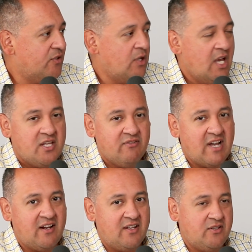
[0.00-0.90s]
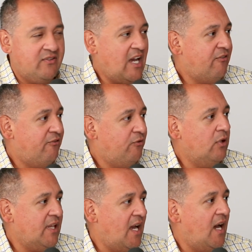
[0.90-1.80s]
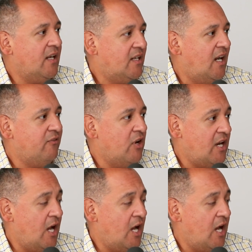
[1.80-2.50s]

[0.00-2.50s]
So you've got to fully uncover and